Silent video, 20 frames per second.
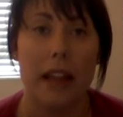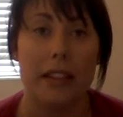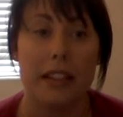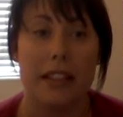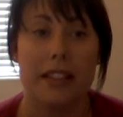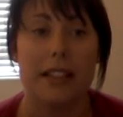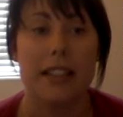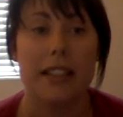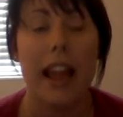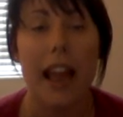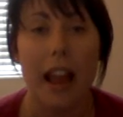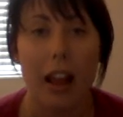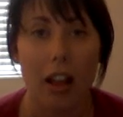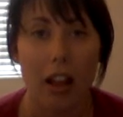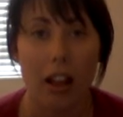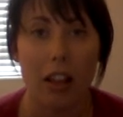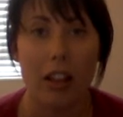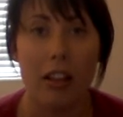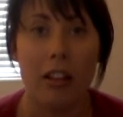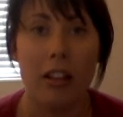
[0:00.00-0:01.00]
at the
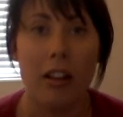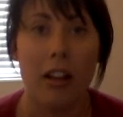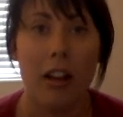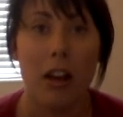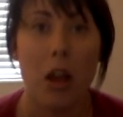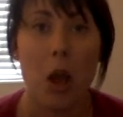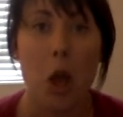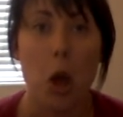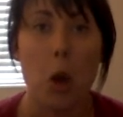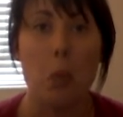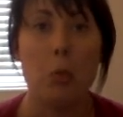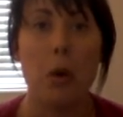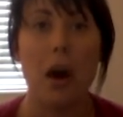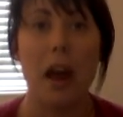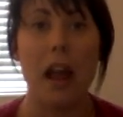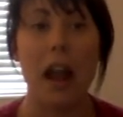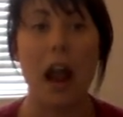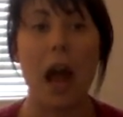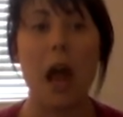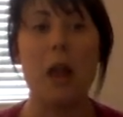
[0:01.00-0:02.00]
scale,
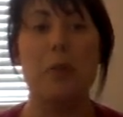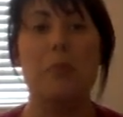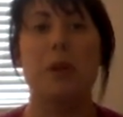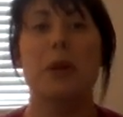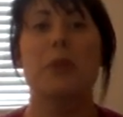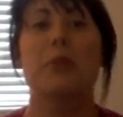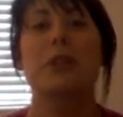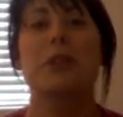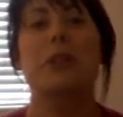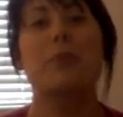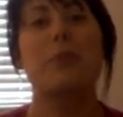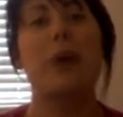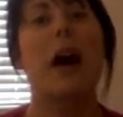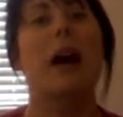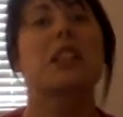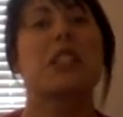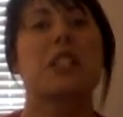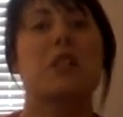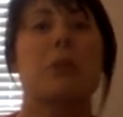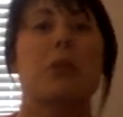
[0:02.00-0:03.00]
but I'd be
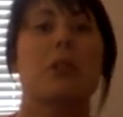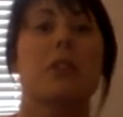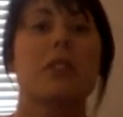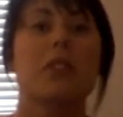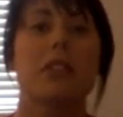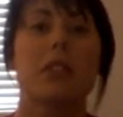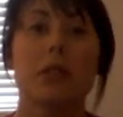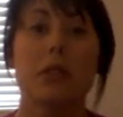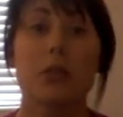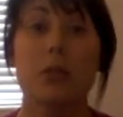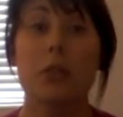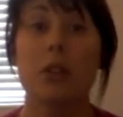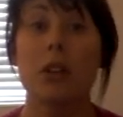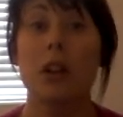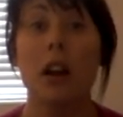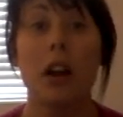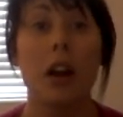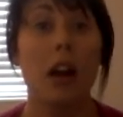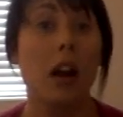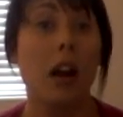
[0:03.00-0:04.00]
responsible to
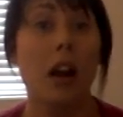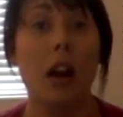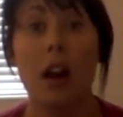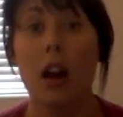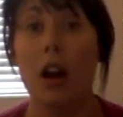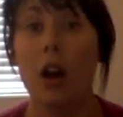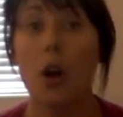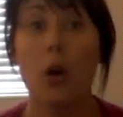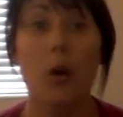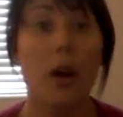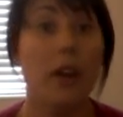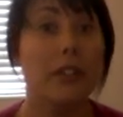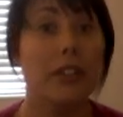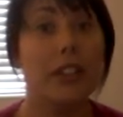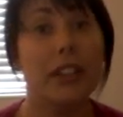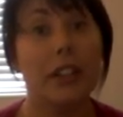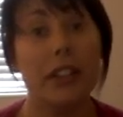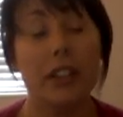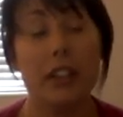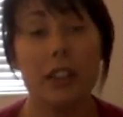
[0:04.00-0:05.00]

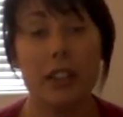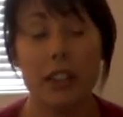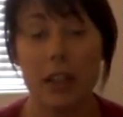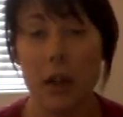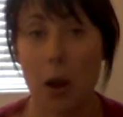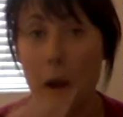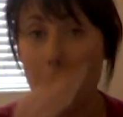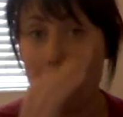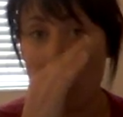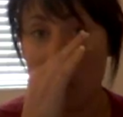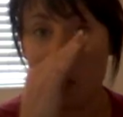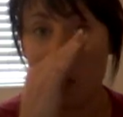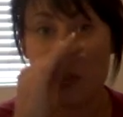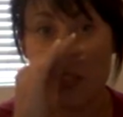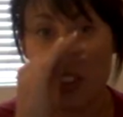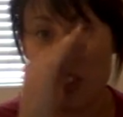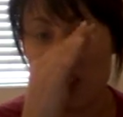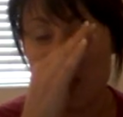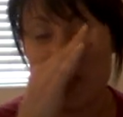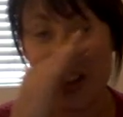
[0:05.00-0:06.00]
whoever,
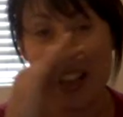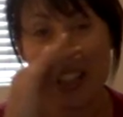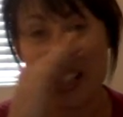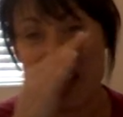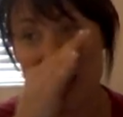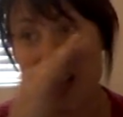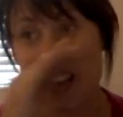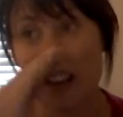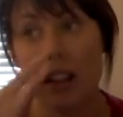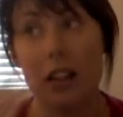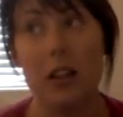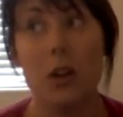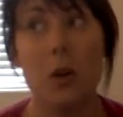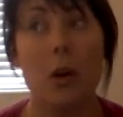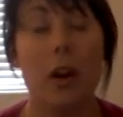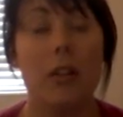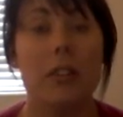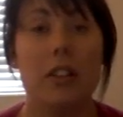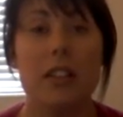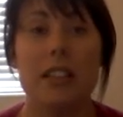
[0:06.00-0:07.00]
views my channel and
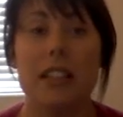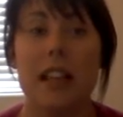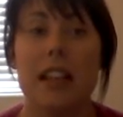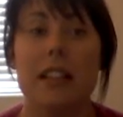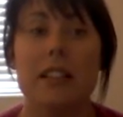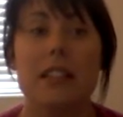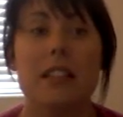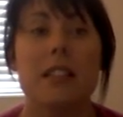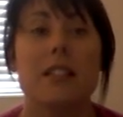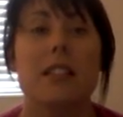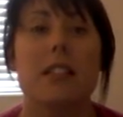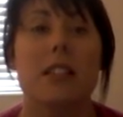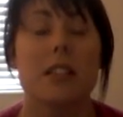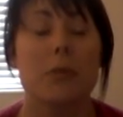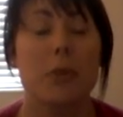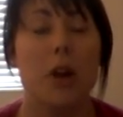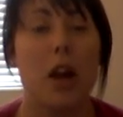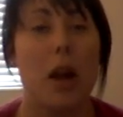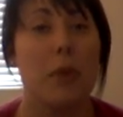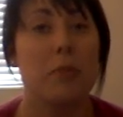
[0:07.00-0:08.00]
whoever decides to
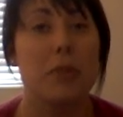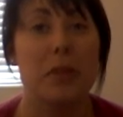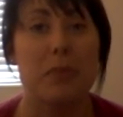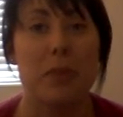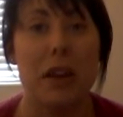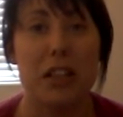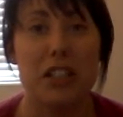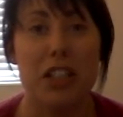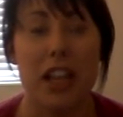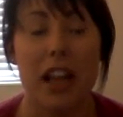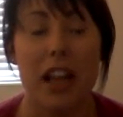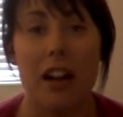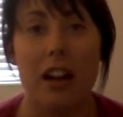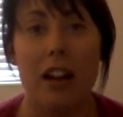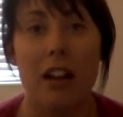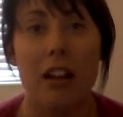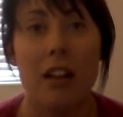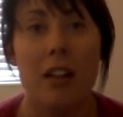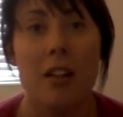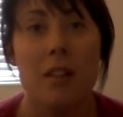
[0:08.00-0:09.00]
subscribe to my
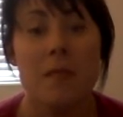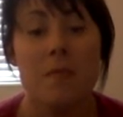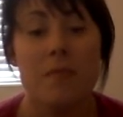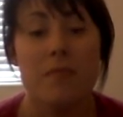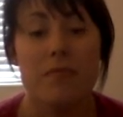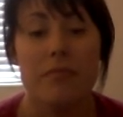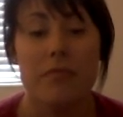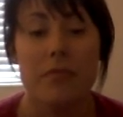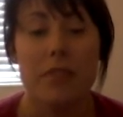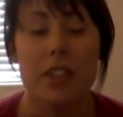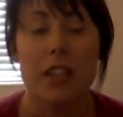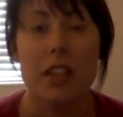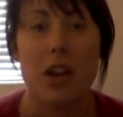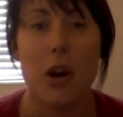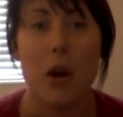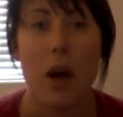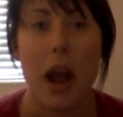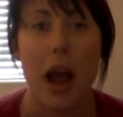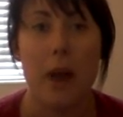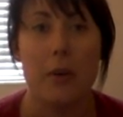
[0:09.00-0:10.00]
channel.
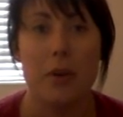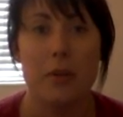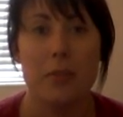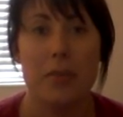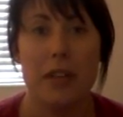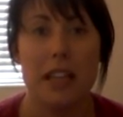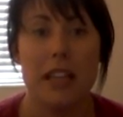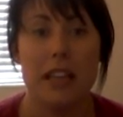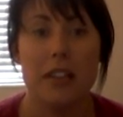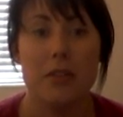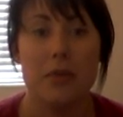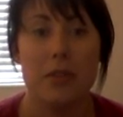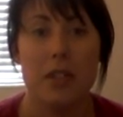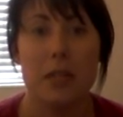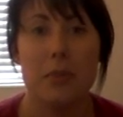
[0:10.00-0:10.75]
I would be